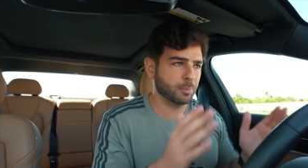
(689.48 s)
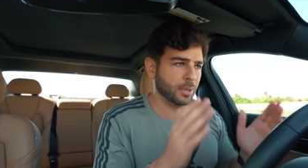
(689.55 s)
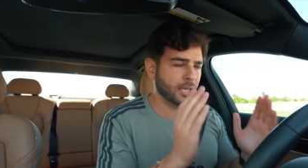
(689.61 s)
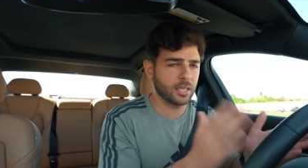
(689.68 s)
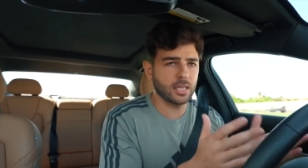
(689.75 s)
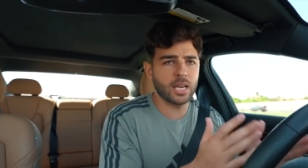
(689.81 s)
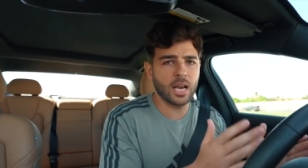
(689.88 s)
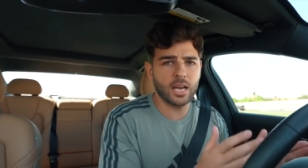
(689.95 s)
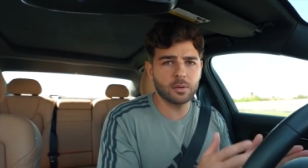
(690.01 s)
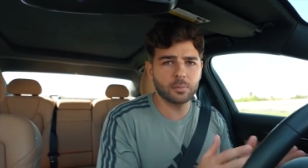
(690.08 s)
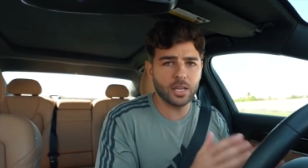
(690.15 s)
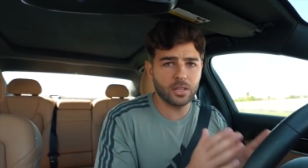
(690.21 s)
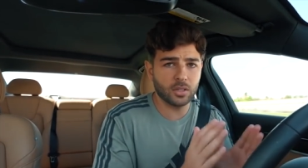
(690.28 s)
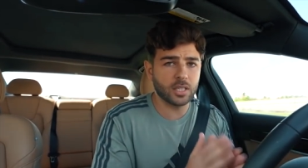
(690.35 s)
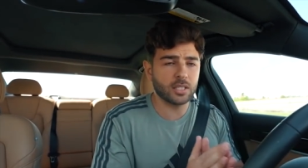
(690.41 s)
pick an item
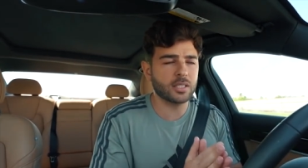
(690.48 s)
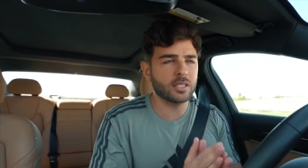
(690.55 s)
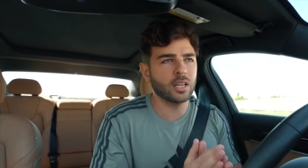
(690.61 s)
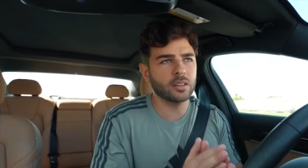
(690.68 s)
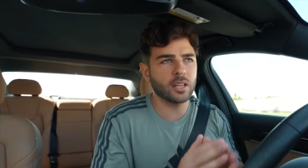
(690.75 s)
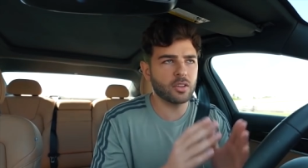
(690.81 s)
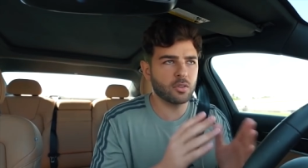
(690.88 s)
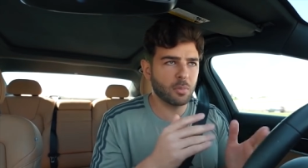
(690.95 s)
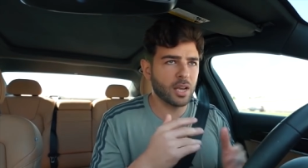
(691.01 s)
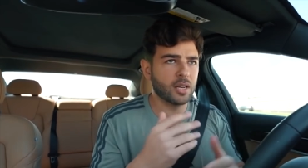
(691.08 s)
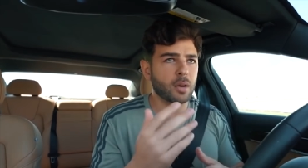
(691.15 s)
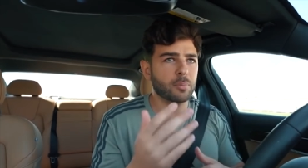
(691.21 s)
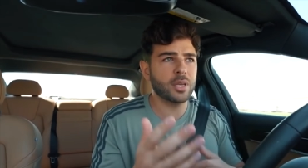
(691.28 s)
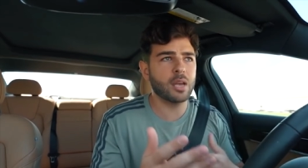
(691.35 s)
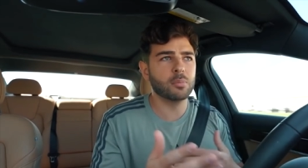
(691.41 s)
that you can sell. Now, you might
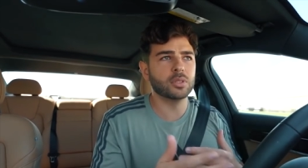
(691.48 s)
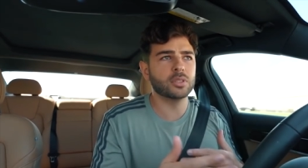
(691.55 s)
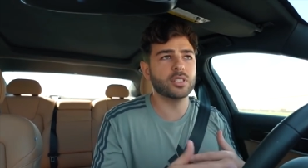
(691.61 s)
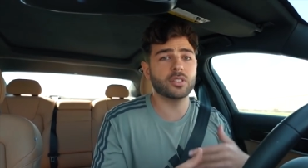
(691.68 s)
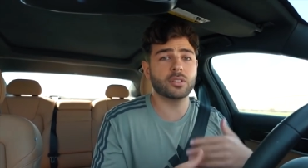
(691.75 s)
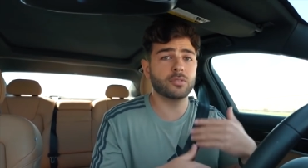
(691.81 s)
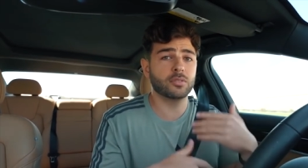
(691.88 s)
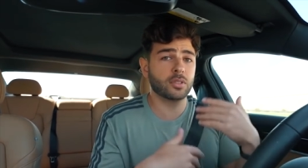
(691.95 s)
not be able to